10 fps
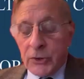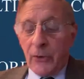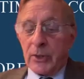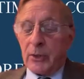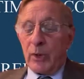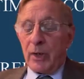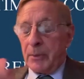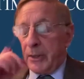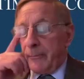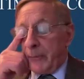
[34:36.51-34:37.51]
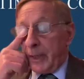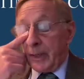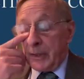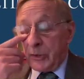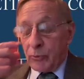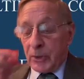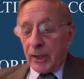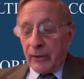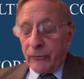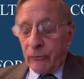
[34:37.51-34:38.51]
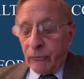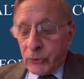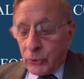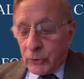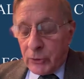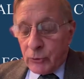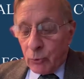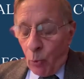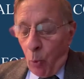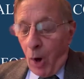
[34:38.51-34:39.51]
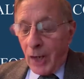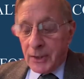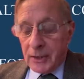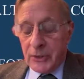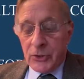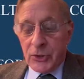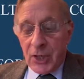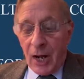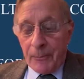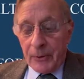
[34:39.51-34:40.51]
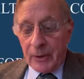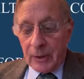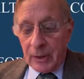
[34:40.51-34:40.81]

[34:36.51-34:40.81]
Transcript: Saudi Arabia and Israel have certainly wanted to stop